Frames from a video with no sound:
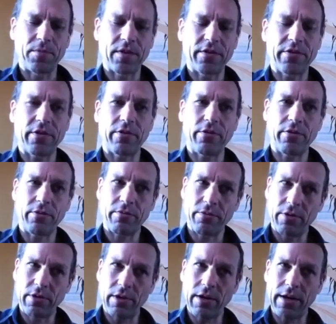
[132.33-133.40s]
So
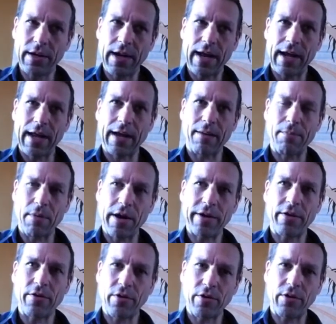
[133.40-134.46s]
you're looking at like a
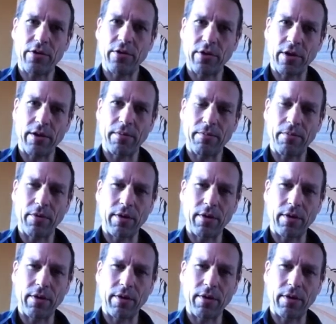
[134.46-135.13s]
minor third or